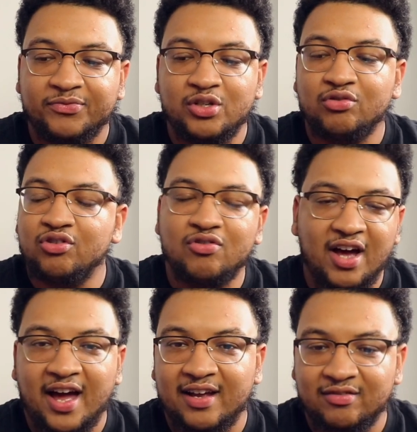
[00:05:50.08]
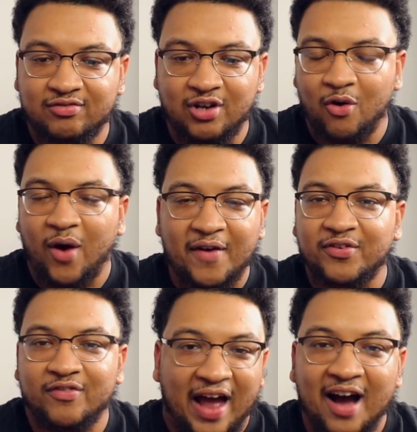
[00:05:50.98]
you do not go
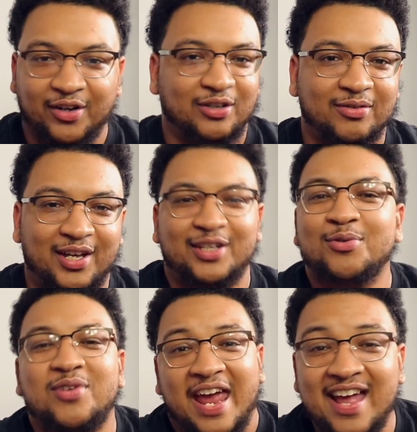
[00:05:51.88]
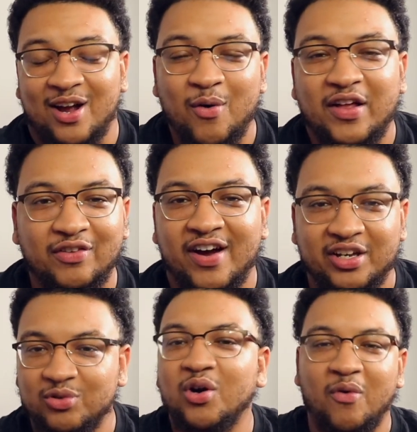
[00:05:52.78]
after value. You can't go after
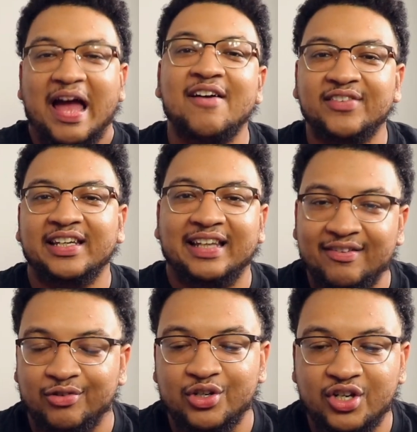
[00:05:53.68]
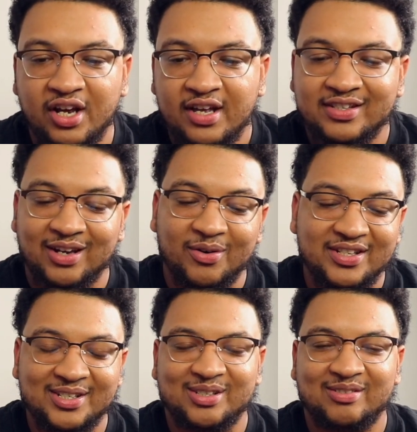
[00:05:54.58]
value. You don't have any leverage. So
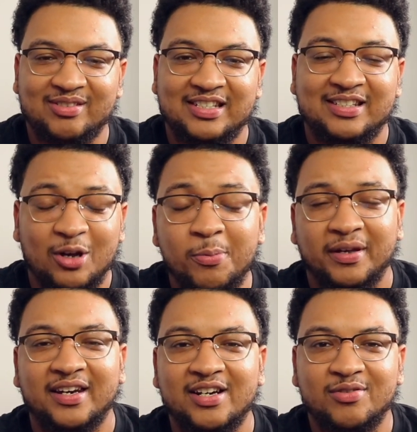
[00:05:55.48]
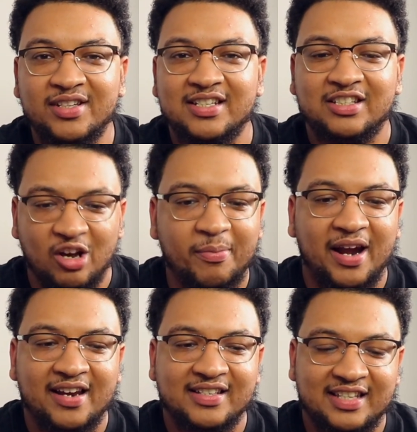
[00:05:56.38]
it's just stupid. It's really stupid
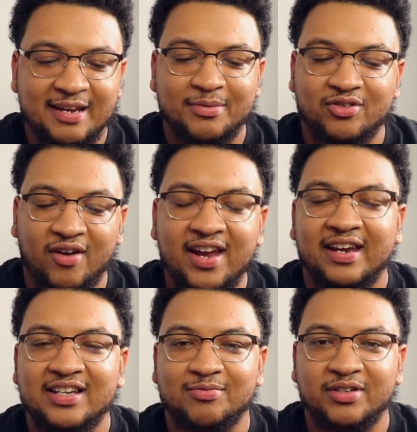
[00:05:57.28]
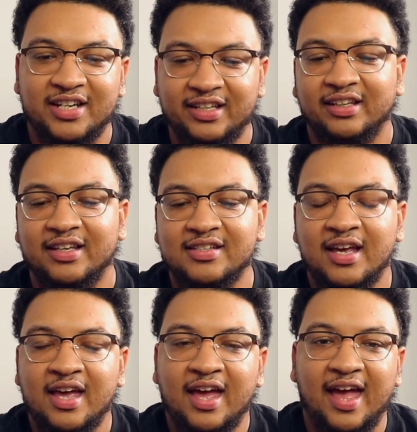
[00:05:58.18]
how this team is ran. It's ridiculous.
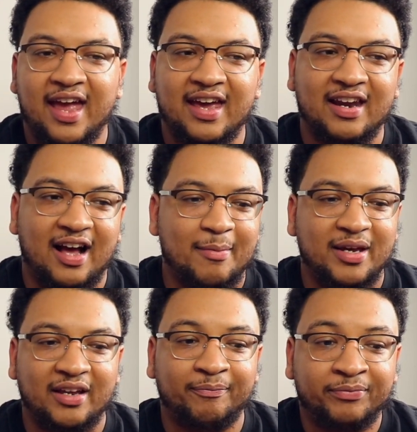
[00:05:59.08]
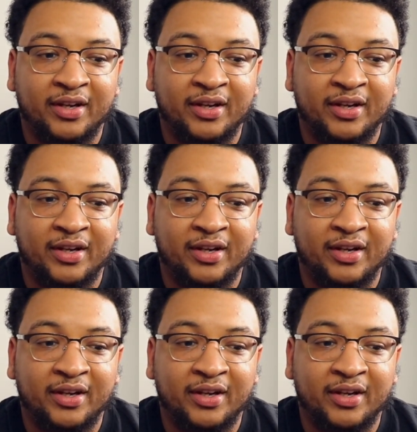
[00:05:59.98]
And I mean,